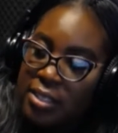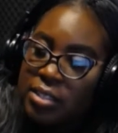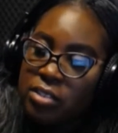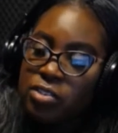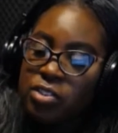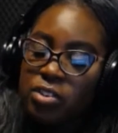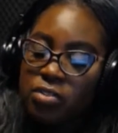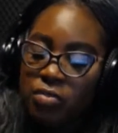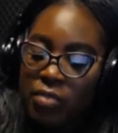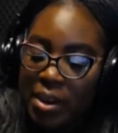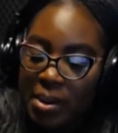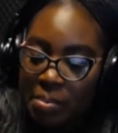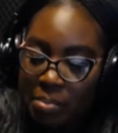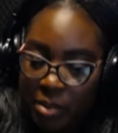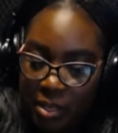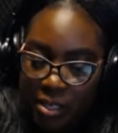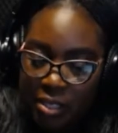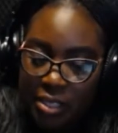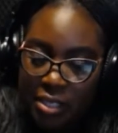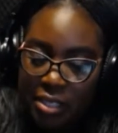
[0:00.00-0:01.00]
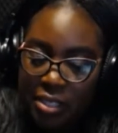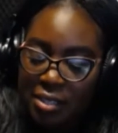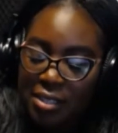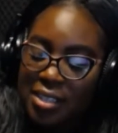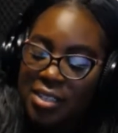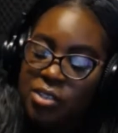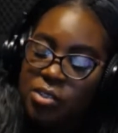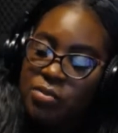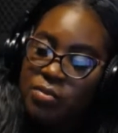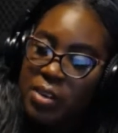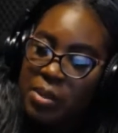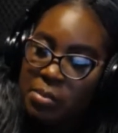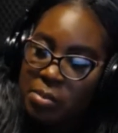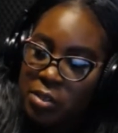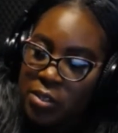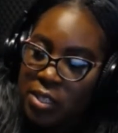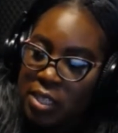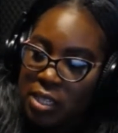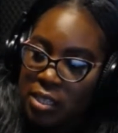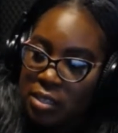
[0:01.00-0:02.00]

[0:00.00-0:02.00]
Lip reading: So, you write books and you write music.